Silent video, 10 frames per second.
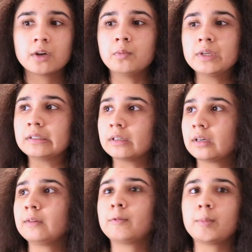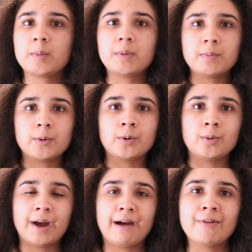we learn from the people
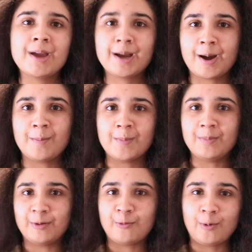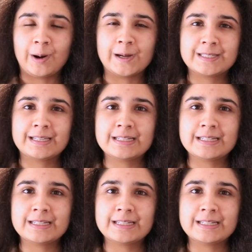who have come before us,